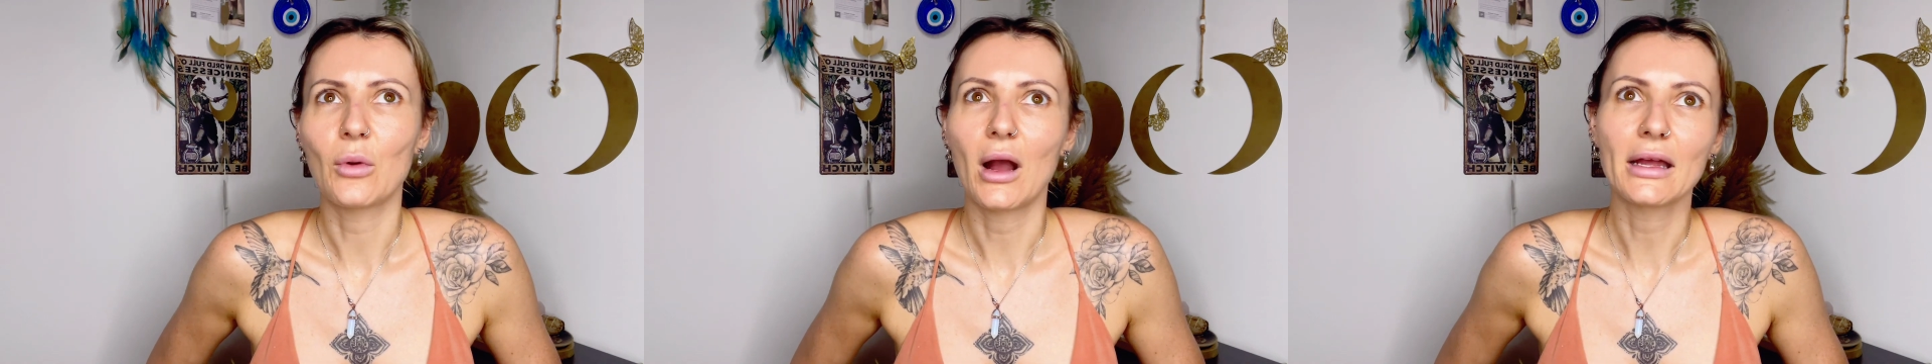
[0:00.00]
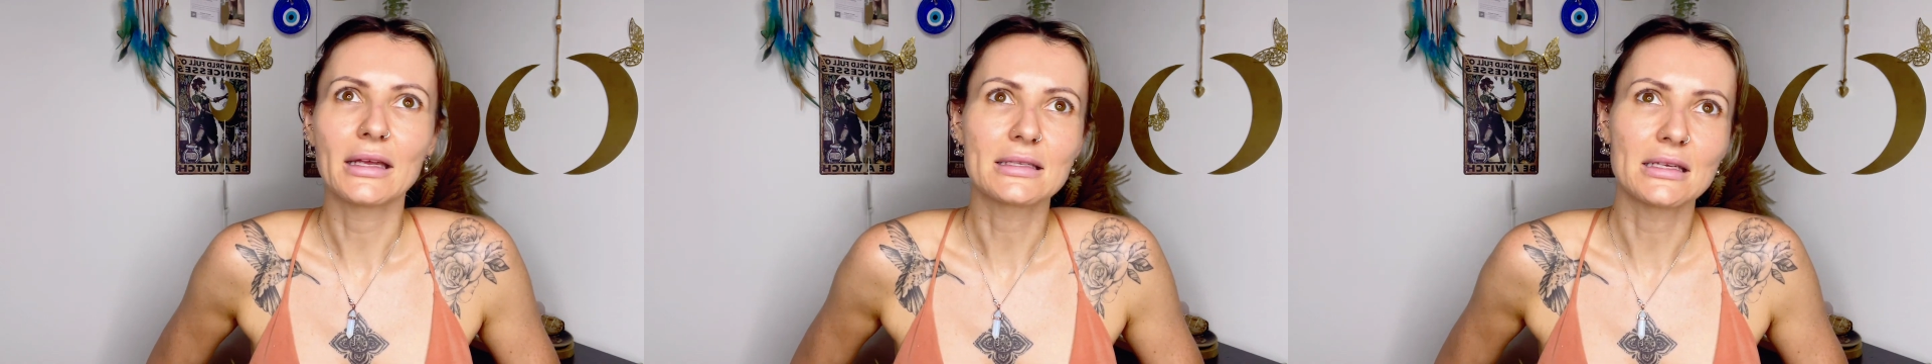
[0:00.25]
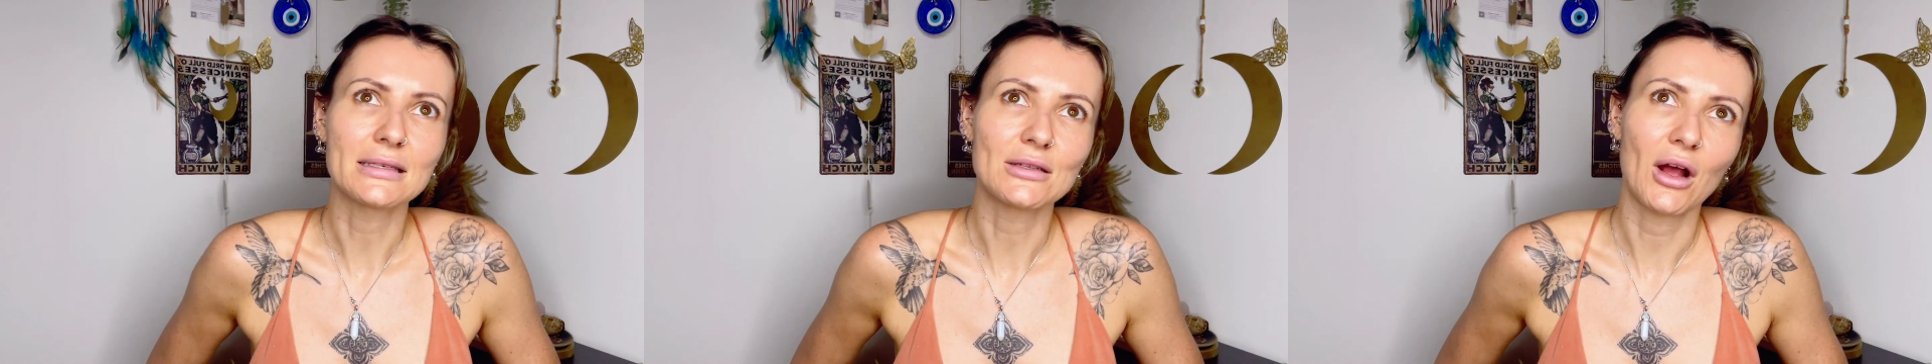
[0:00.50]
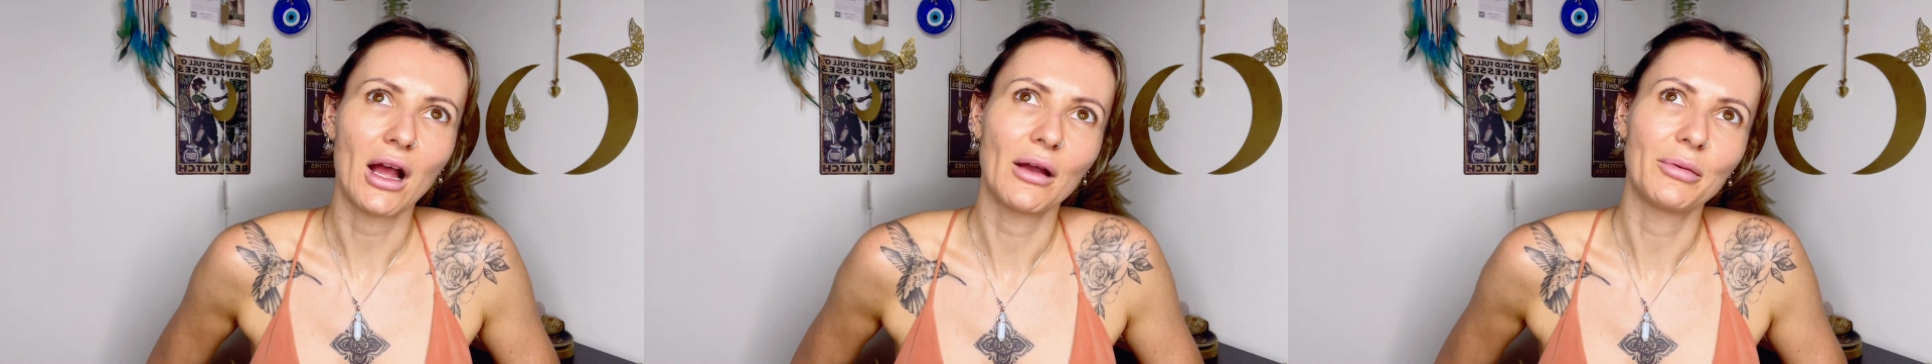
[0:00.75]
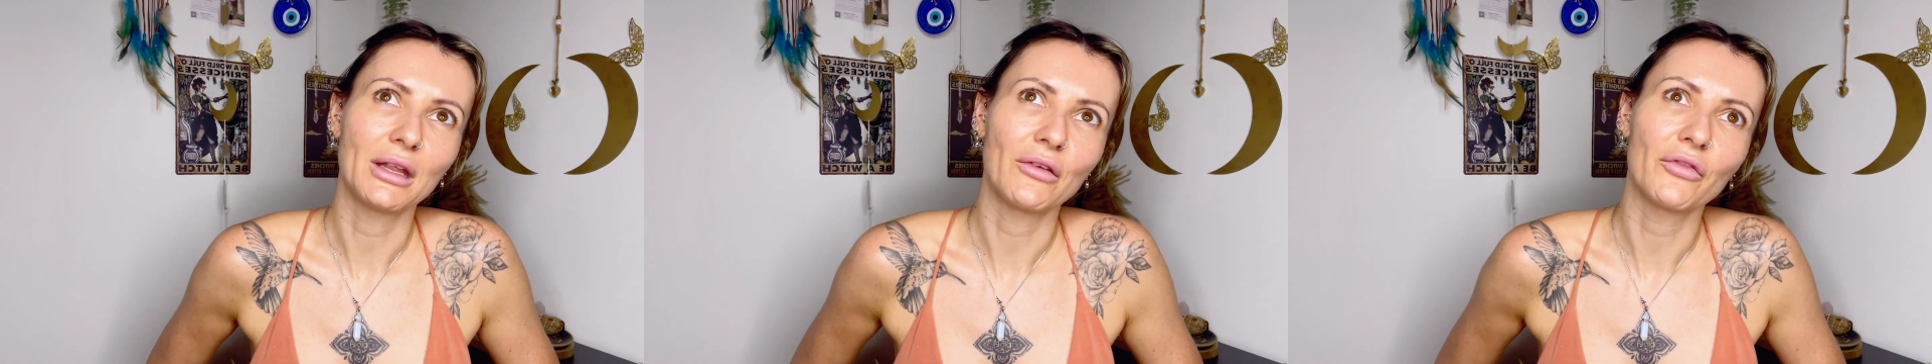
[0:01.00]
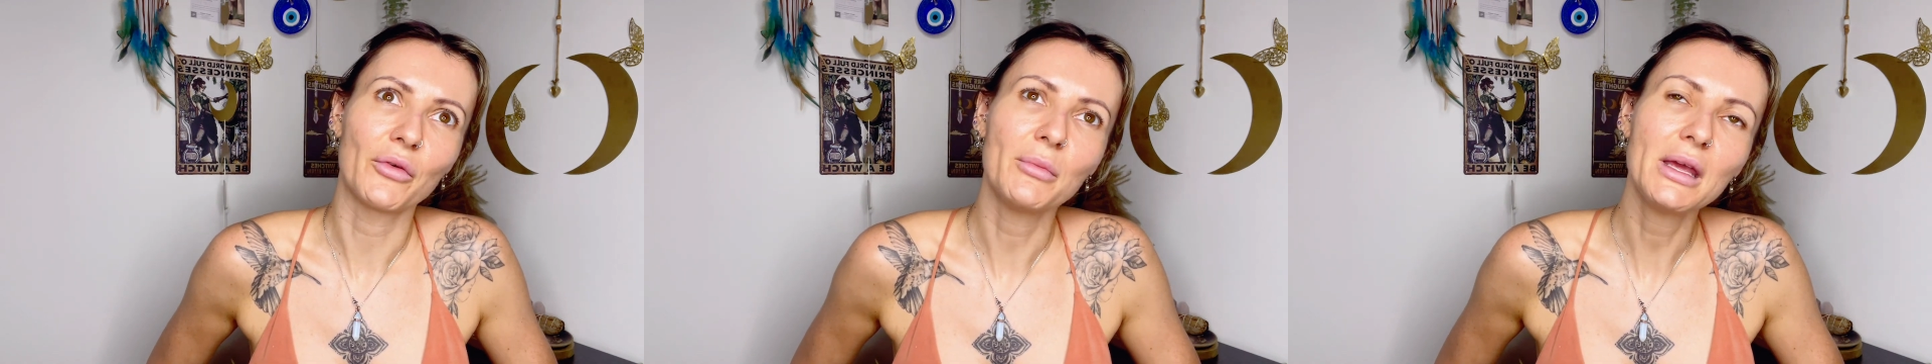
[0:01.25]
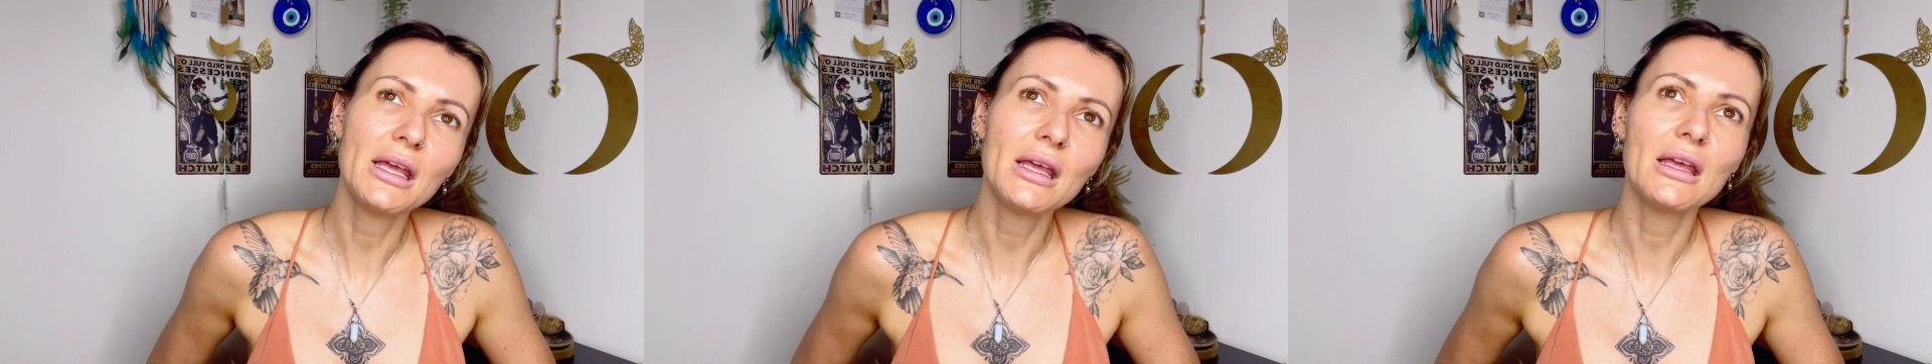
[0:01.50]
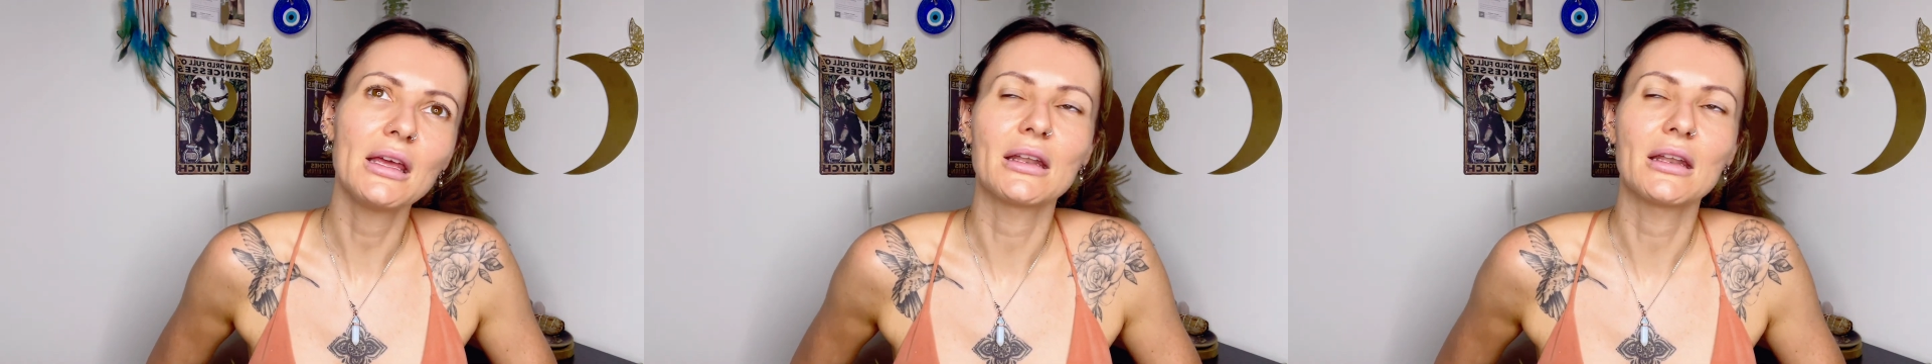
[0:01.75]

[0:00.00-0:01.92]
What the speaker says: why is this not happening for me,